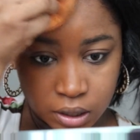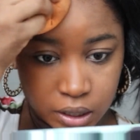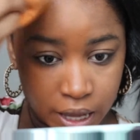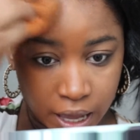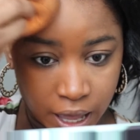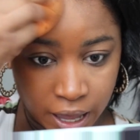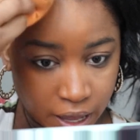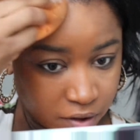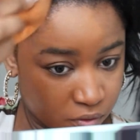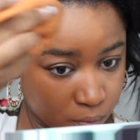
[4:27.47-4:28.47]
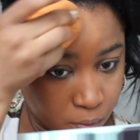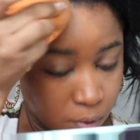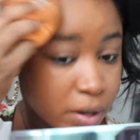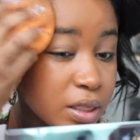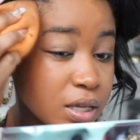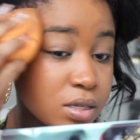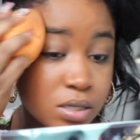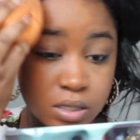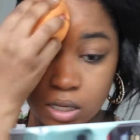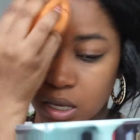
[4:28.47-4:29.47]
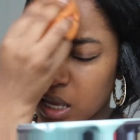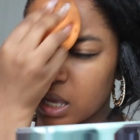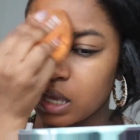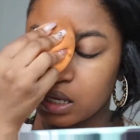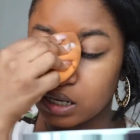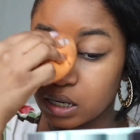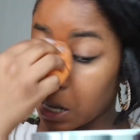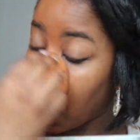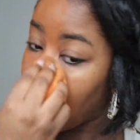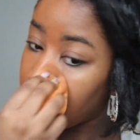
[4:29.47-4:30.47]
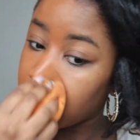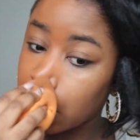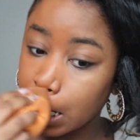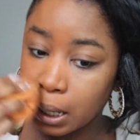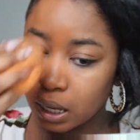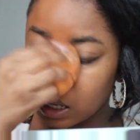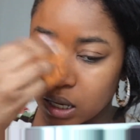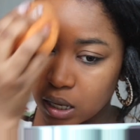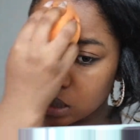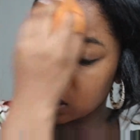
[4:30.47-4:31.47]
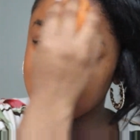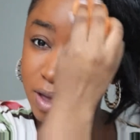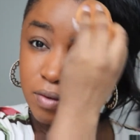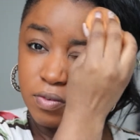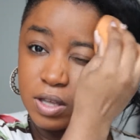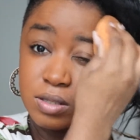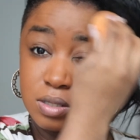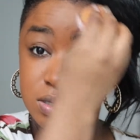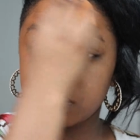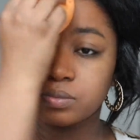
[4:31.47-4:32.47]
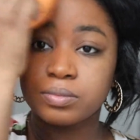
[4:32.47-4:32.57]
Like, I have worn this in some outfits.